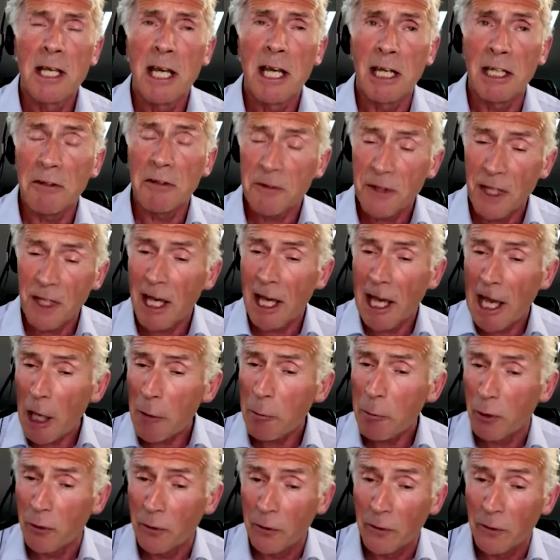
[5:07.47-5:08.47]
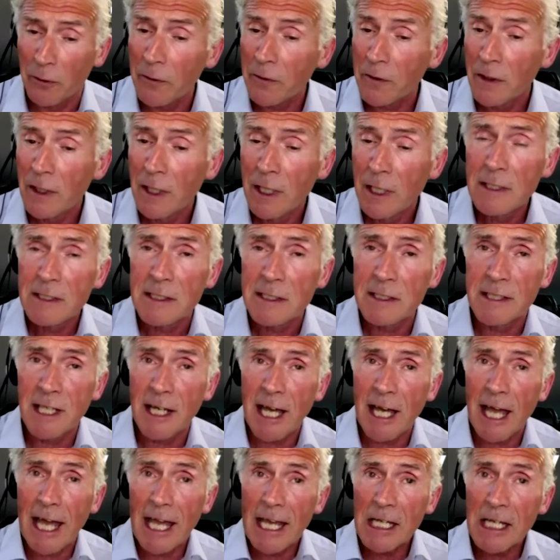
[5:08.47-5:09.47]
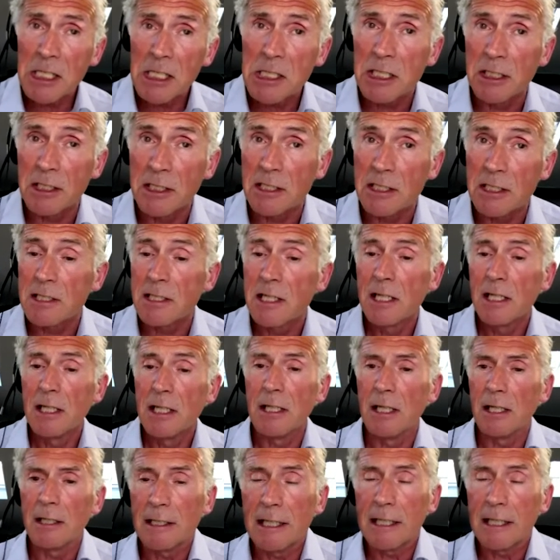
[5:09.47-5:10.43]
and if that happened did that agent uh,